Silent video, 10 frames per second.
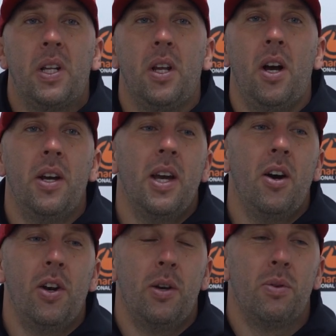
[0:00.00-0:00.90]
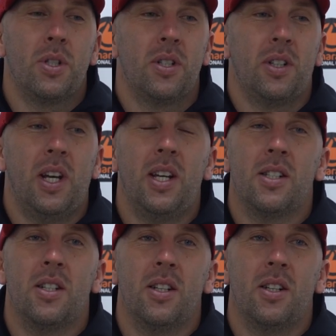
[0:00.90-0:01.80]
No, yeah, Ollie was keen
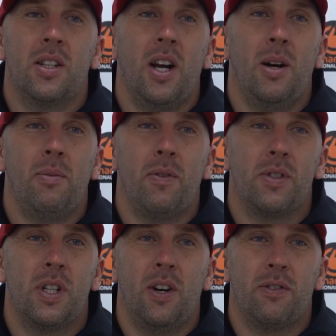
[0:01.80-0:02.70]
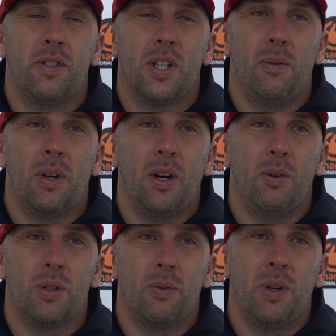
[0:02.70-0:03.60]
to come obviously after his couple of
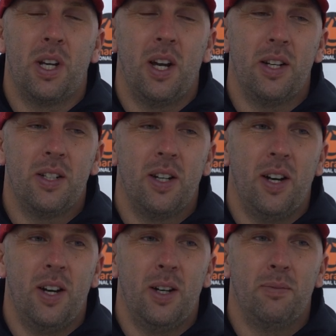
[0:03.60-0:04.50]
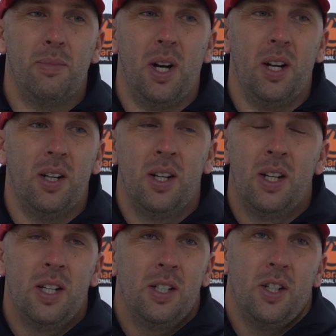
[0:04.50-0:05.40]
goals at the weekend, um, but
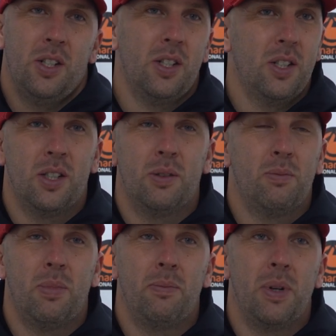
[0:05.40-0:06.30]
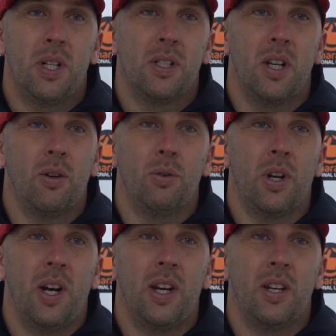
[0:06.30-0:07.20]
just been being sick all
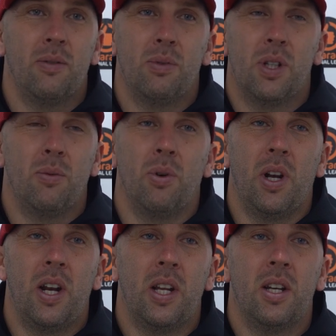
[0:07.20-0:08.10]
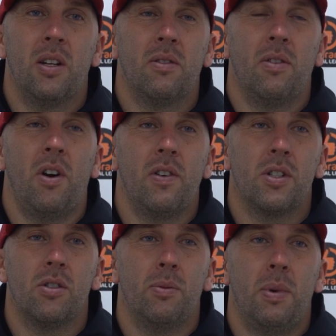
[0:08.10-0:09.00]
day and we didn't want any
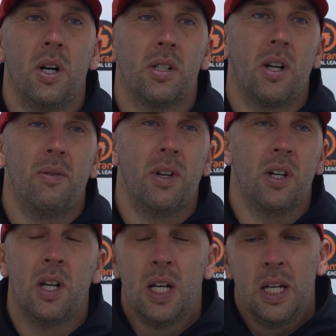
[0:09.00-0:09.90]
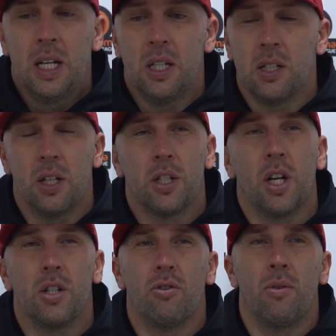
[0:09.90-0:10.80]
virus or bugs coming into the
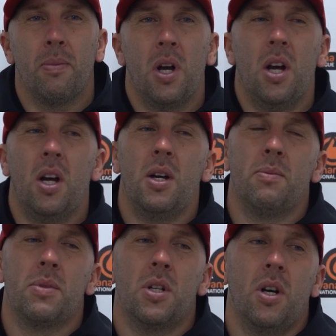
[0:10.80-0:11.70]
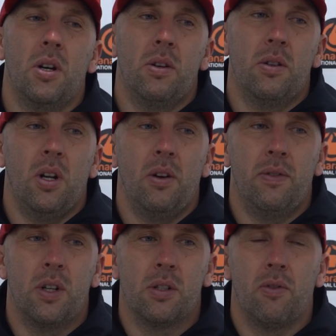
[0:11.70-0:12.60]
change room. Um, so you know, I
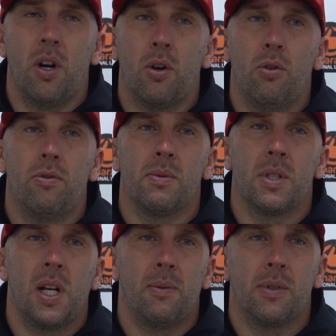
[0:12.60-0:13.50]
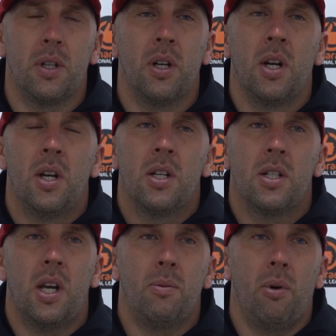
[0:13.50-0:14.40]
think it's the right call Sam to,
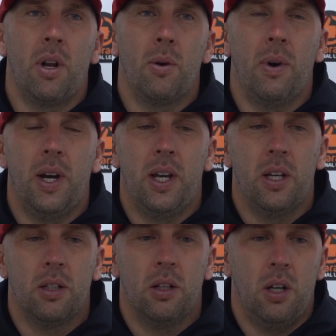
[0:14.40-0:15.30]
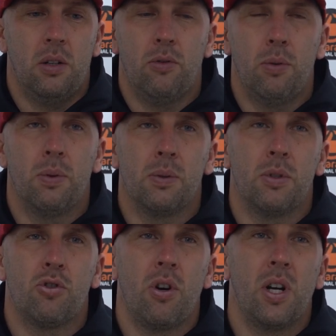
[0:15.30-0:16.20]
to keep Ollie away. And, and Ruben's been
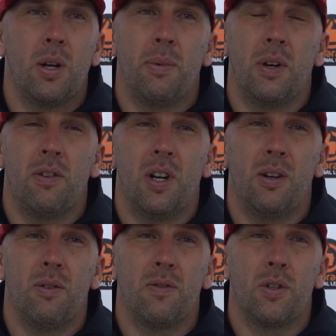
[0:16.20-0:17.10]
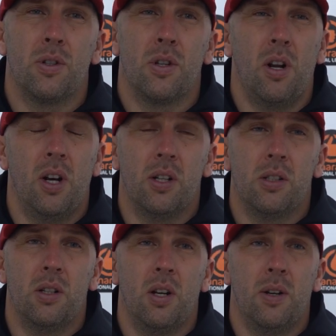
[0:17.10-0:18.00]
struggling a bit really with
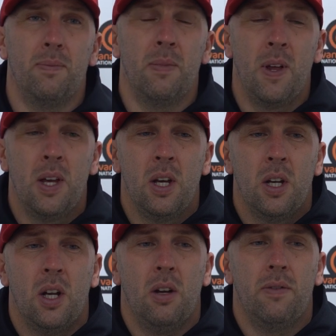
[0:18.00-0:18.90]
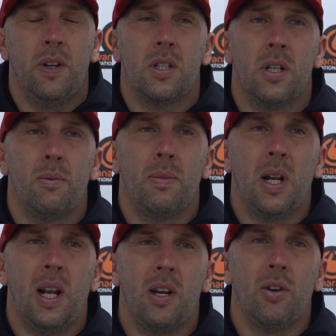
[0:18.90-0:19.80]
tonsillitis. Um, affected him a
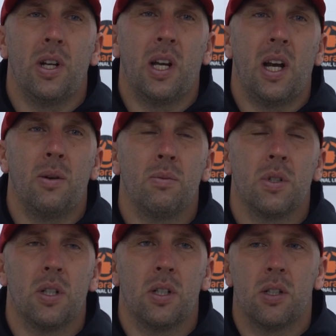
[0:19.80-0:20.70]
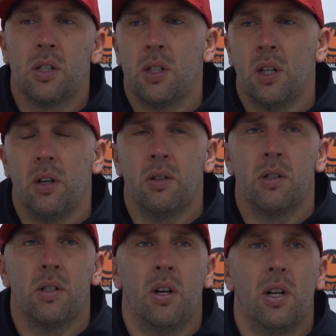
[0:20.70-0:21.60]
bit late on in games, and you know
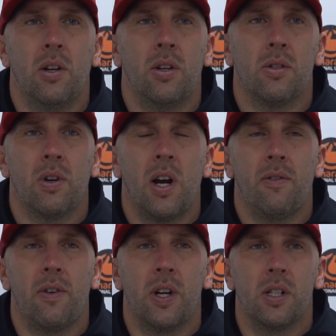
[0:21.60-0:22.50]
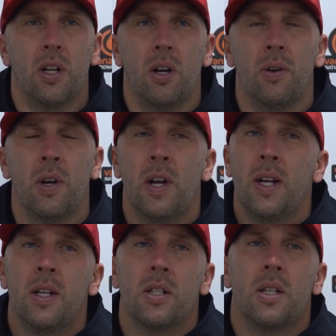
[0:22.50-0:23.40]
certainly on his recovery. So
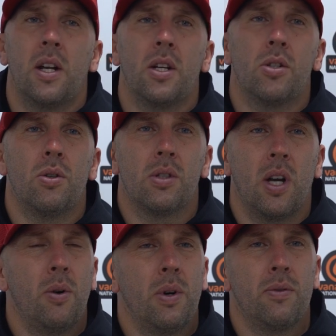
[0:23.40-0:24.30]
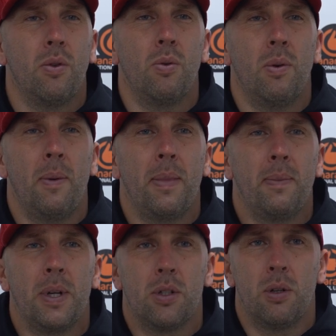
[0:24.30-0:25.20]
Saturday, Tuesday, I always thought might be a
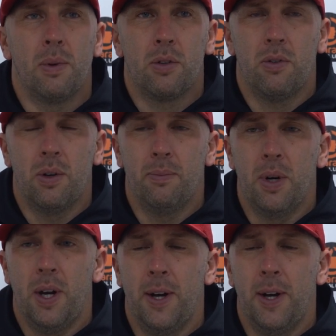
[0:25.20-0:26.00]
bit too much for him, but.